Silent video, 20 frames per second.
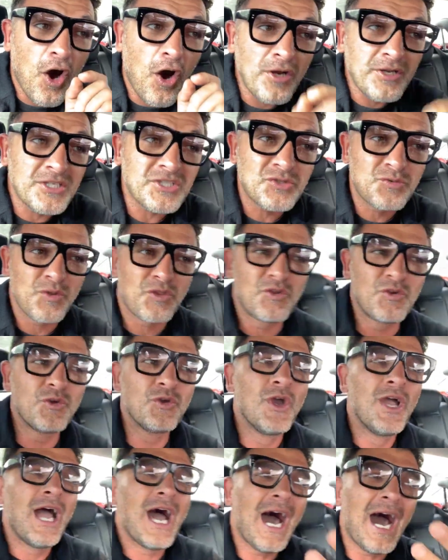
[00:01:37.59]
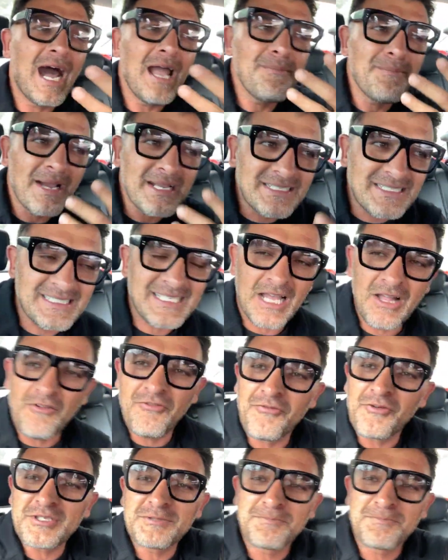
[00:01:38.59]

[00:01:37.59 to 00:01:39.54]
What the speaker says: honest with you, I myself was